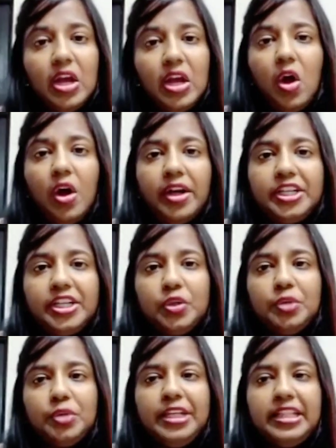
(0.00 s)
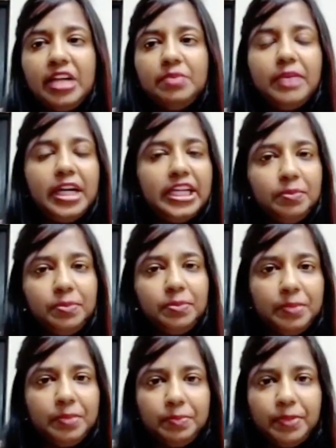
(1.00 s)
or it could be that multiple
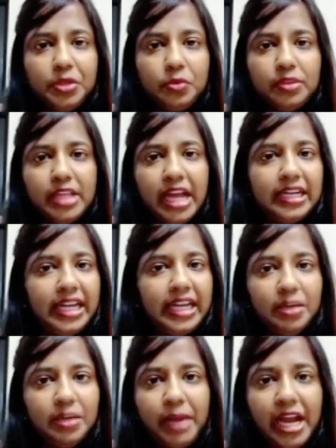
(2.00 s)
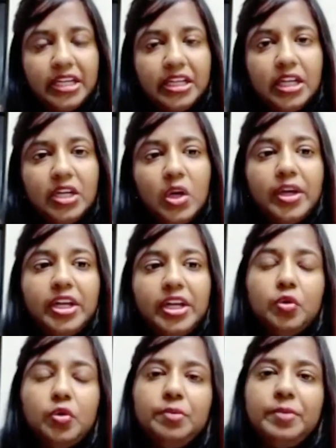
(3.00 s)
people do that like a pattern, or it
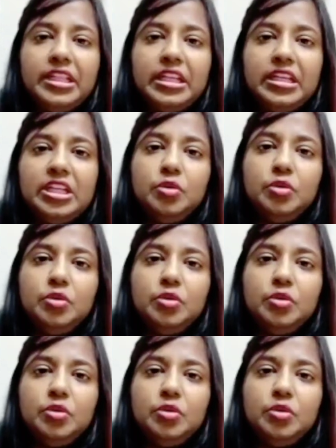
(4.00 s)
could be that